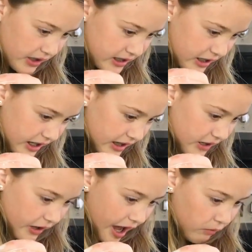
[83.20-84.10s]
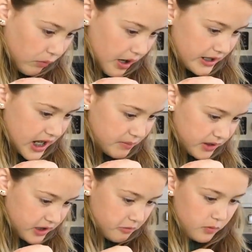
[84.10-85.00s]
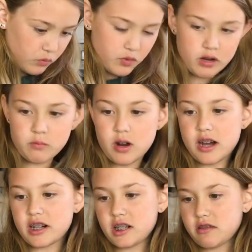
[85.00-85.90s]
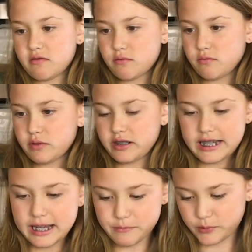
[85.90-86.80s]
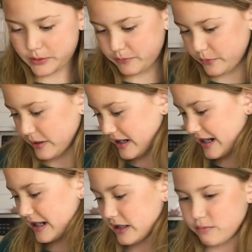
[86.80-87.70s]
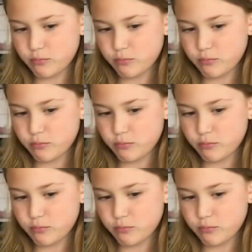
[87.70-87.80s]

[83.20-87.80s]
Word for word: Once it, and then add 1 tablespoon of warm water. 1 tablespoon, I need a